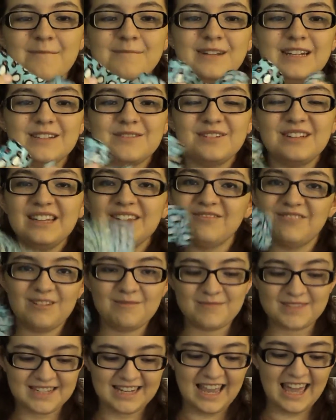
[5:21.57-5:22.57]
but it's really
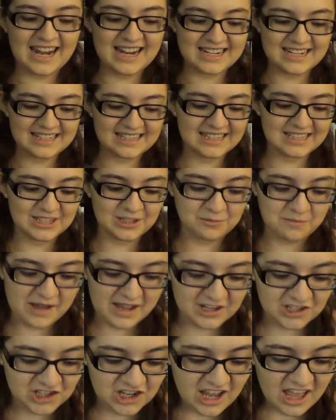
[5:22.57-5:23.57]
flimsy and it doesn't do
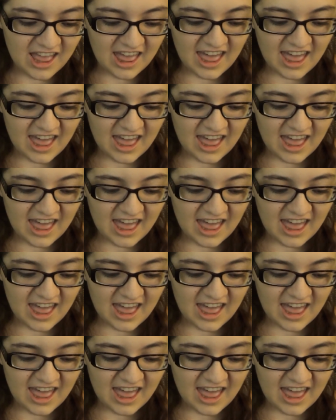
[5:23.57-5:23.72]
much.